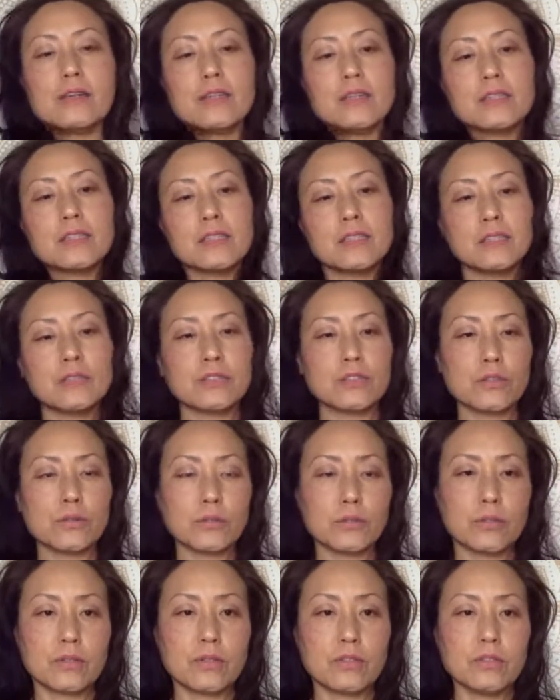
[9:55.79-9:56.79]
are geared
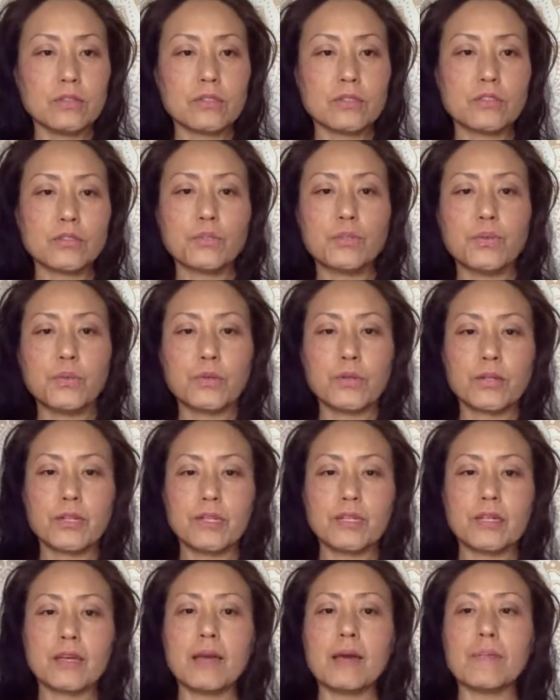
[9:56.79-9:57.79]
towards
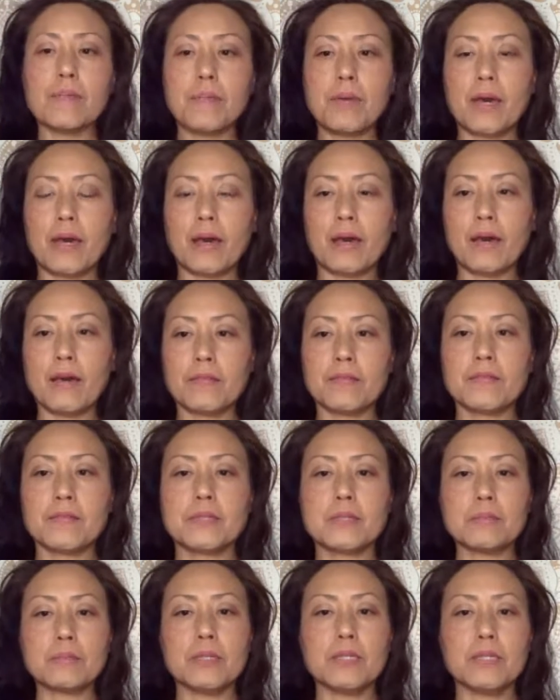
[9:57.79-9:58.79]
supporting
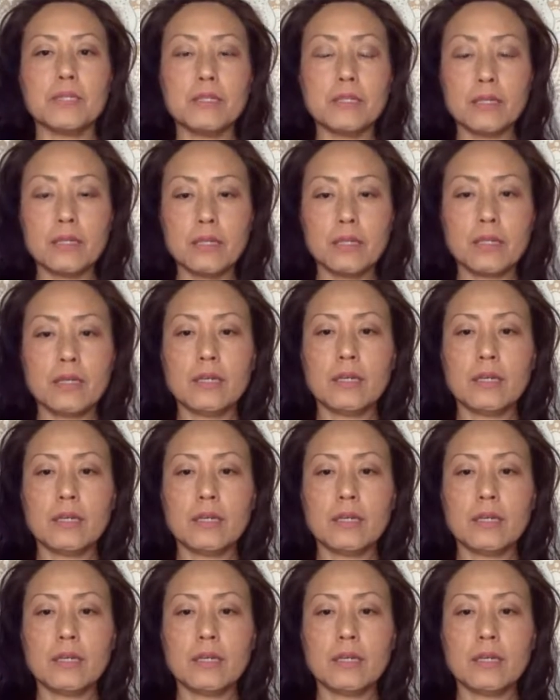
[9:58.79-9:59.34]
empaths, be